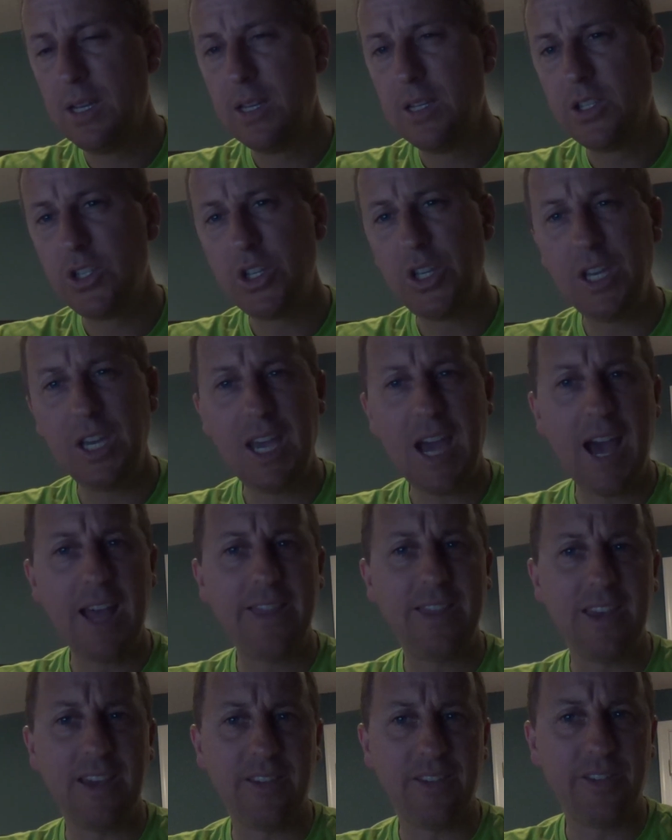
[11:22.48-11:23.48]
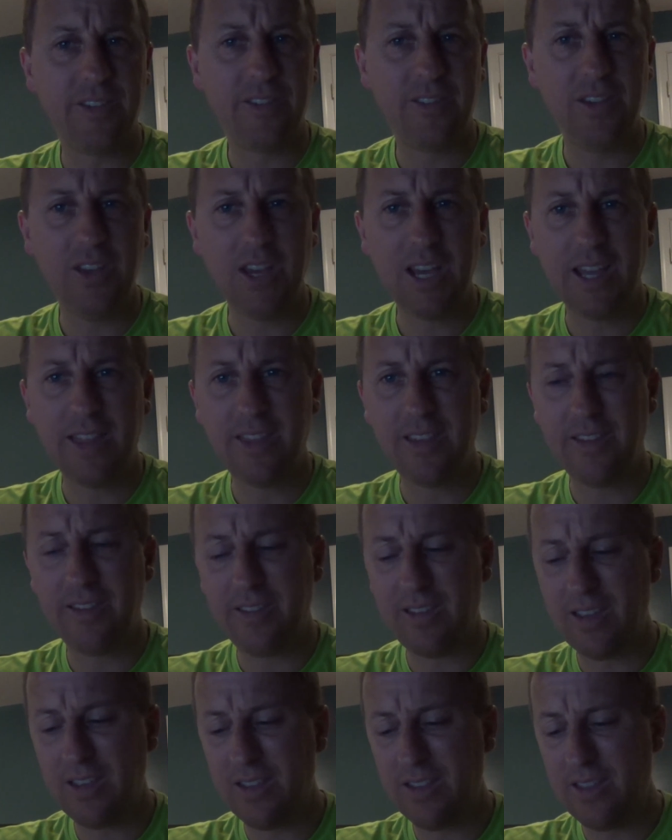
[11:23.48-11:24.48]
So you got this. You got this
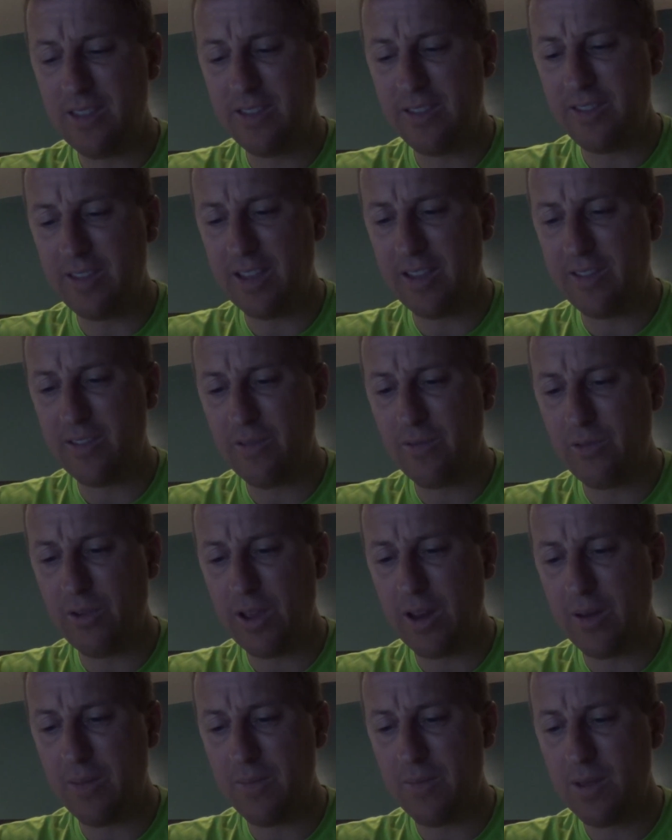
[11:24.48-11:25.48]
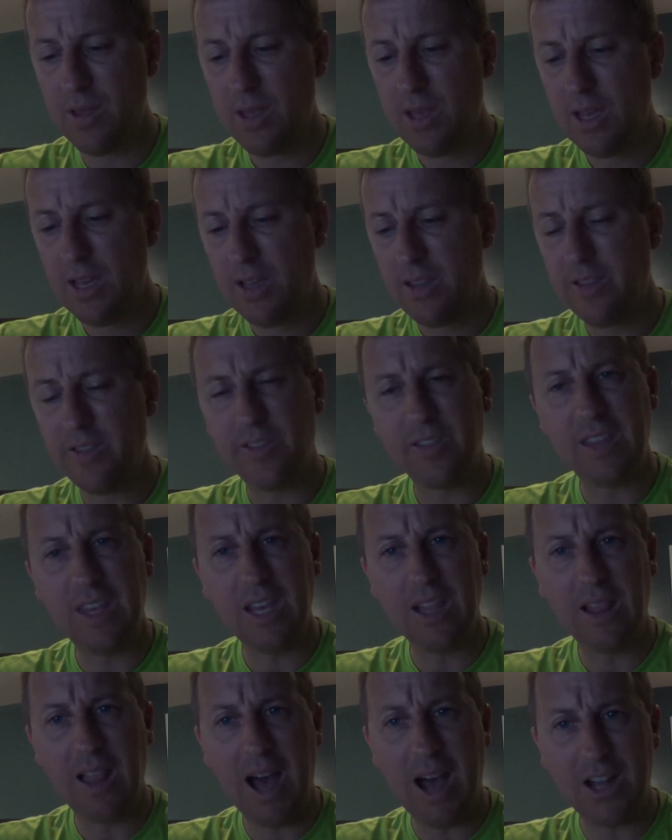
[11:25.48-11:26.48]
uh, this sense of freedom, this
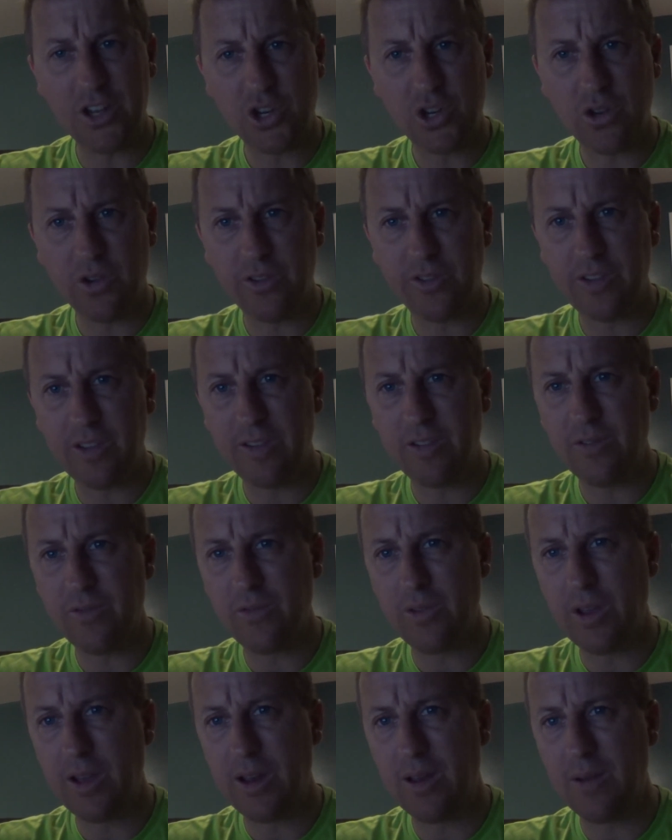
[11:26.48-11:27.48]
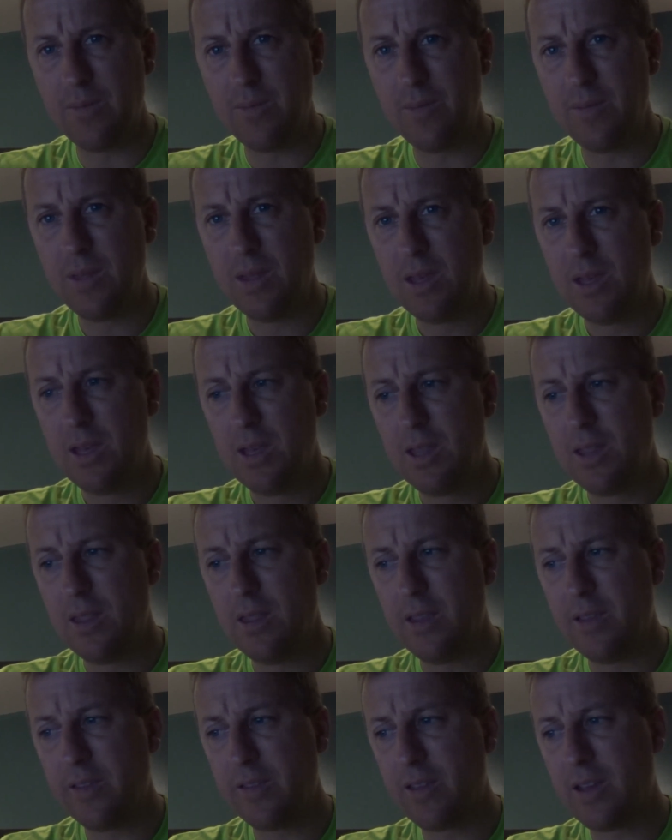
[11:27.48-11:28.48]
theological sense of freedom,
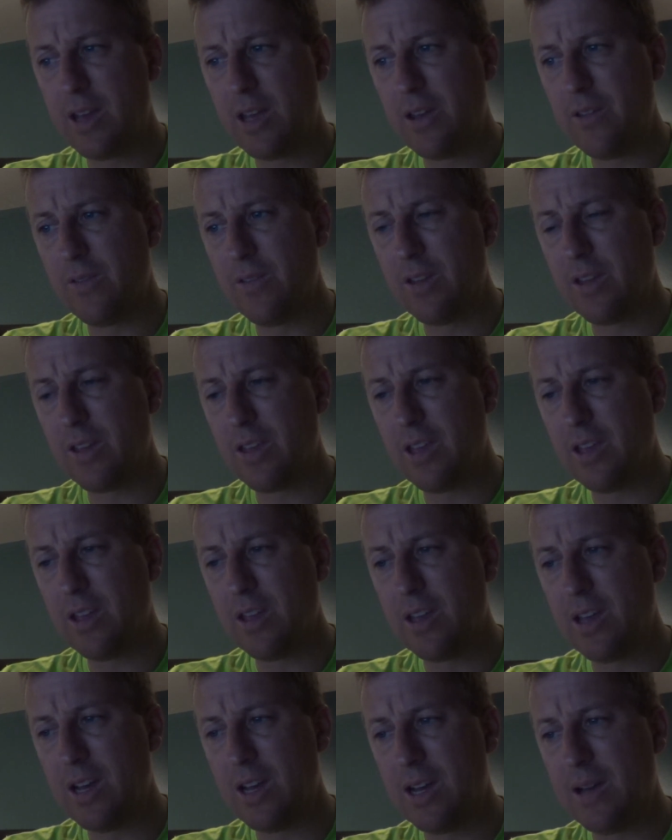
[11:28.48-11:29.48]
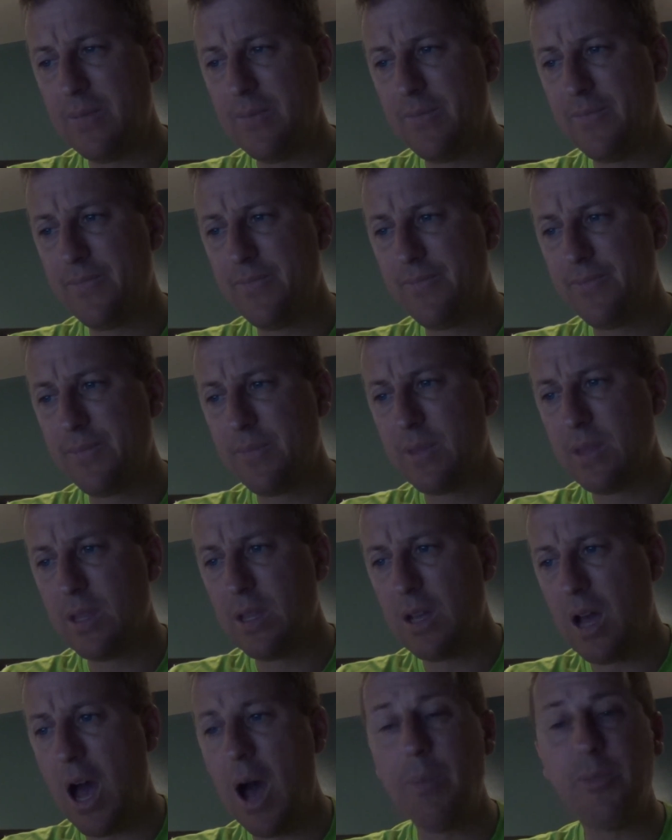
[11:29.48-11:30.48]
this kind of uh, um,
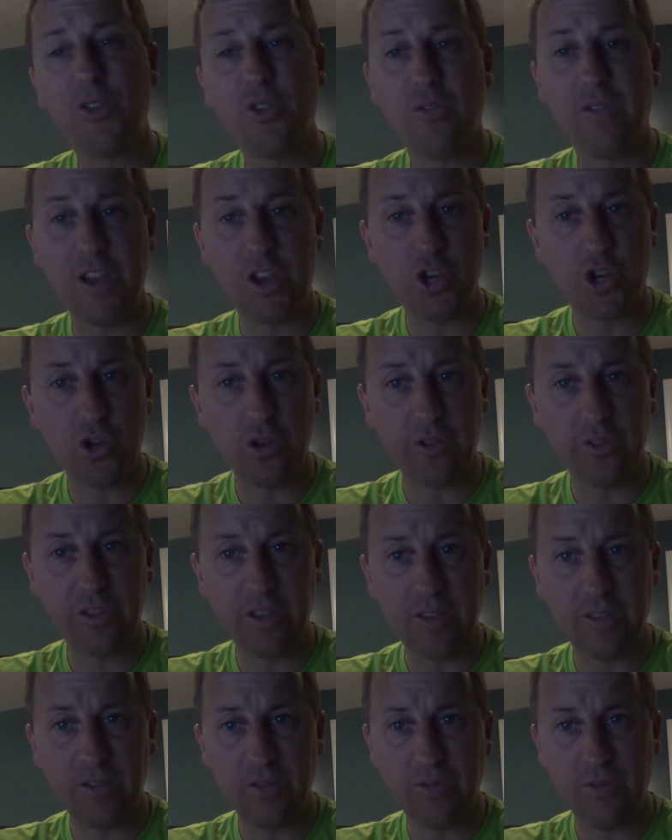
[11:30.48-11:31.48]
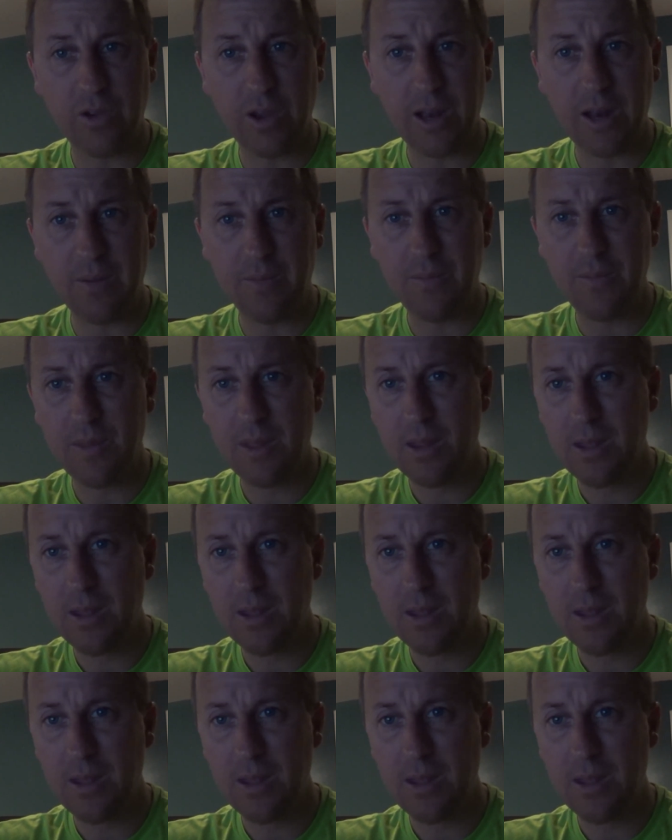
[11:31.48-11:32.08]
observational sense of freedom.